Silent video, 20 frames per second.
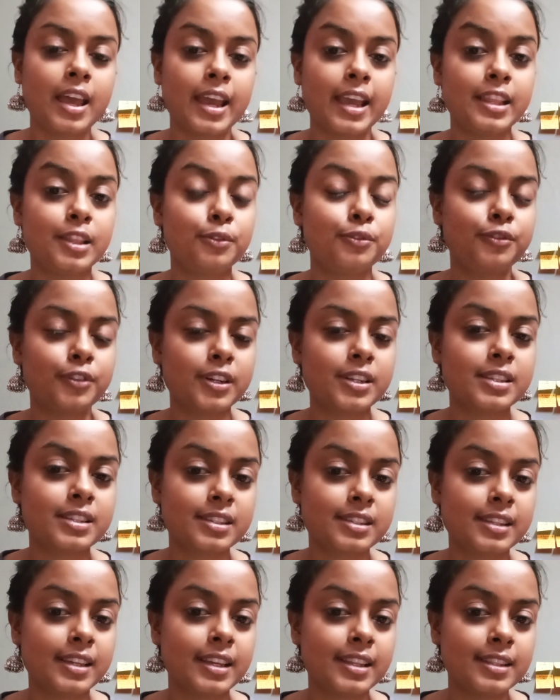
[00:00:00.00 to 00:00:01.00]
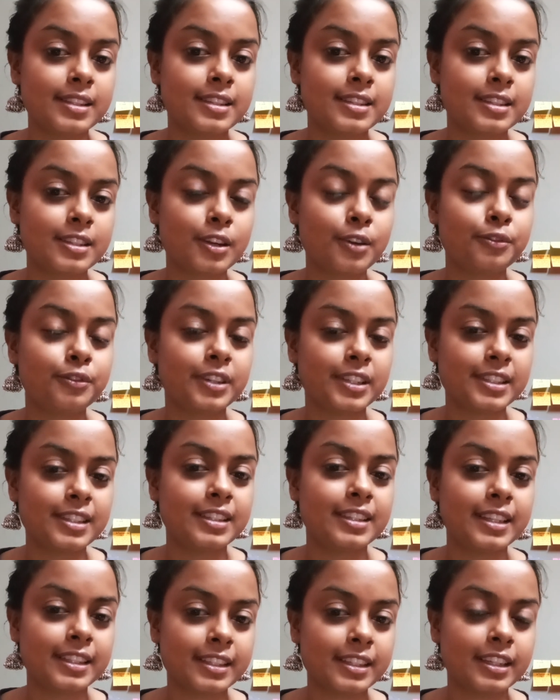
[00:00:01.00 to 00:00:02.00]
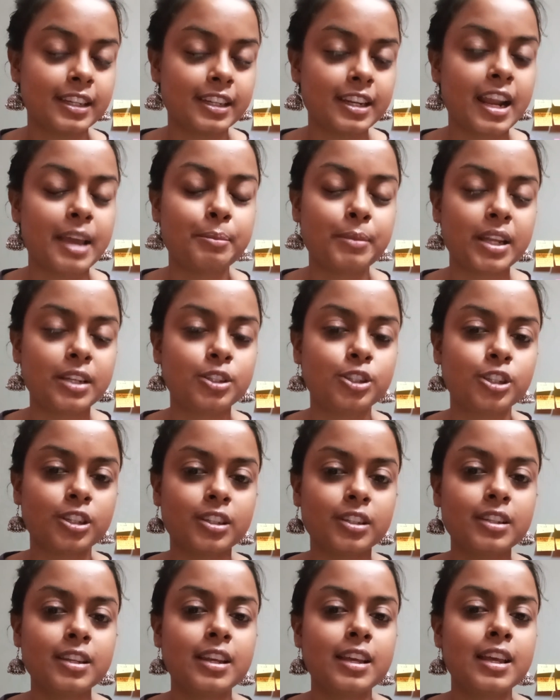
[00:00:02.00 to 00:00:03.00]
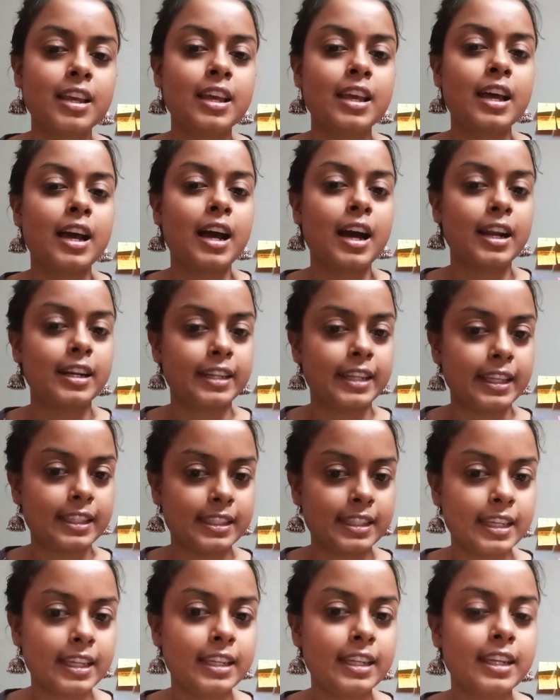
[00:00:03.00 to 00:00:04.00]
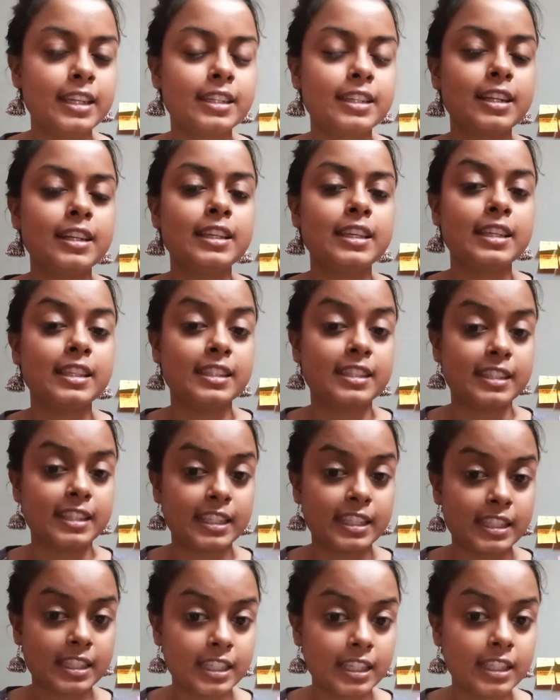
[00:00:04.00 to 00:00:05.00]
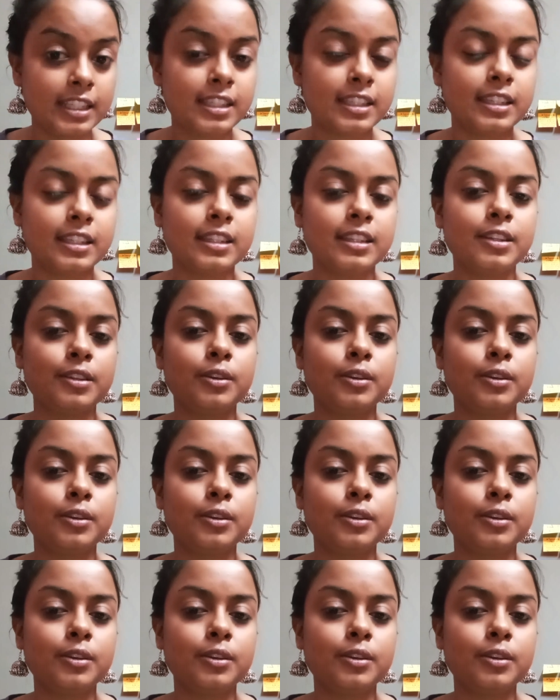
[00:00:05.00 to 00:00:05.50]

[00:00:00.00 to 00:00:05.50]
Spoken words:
In the first sense of rigid designator, I mentioned a designator is rigid